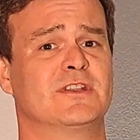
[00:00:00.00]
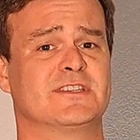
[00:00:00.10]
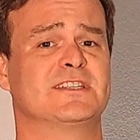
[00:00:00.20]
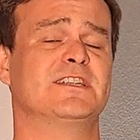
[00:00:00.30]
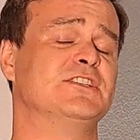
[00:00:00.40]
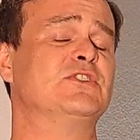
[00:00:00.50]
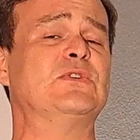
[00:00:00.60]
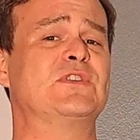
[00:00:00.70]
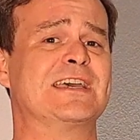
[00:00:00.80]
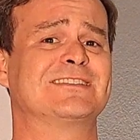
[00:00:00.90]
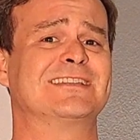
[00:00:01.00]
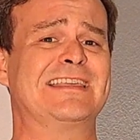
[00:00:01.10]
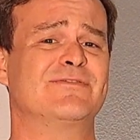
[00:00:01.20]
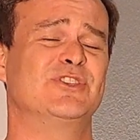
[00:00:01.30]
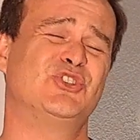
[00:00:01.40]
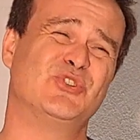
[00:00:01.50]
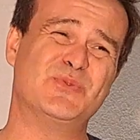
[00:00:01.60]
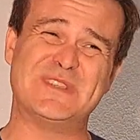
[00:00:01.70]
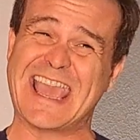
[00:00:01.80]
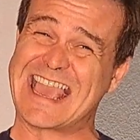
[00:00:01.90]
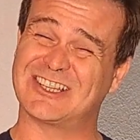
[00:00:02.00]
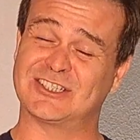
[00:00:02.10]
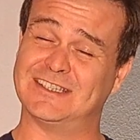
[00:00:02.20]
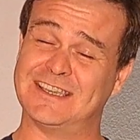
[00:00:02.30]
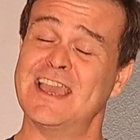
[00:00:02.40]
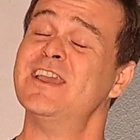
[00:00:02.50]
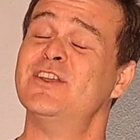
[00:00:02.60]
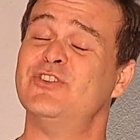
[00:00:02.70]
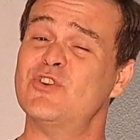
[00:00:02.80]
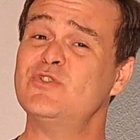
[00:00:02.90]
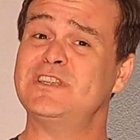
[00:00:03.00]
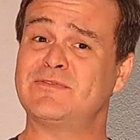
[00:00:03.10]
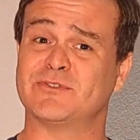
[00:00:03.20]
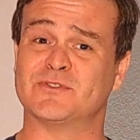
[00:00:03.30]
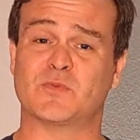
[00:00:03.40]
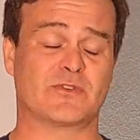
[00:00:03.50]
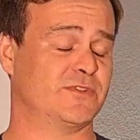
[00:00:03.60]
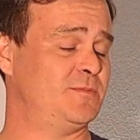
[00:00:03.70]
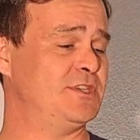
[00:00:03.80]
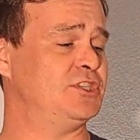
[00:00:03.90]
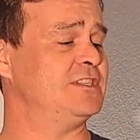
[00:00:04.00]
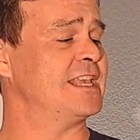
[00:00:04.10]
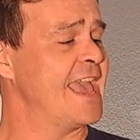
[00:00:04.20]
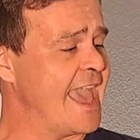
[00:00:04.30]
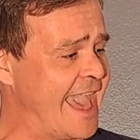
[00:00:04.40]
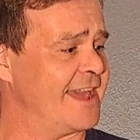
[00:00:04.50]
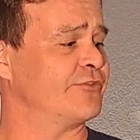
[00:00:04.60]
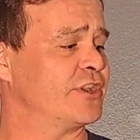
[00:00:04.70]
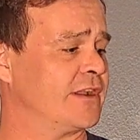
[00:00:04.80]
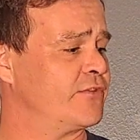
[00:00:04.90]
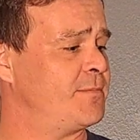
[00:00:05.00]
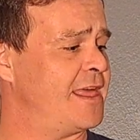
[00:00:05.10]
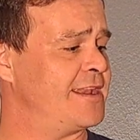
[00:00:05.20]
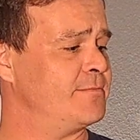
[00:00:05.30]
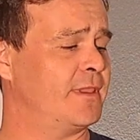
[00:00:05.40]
did a study in 2011 that showed there was actually no difference whether a species had a recovery plan in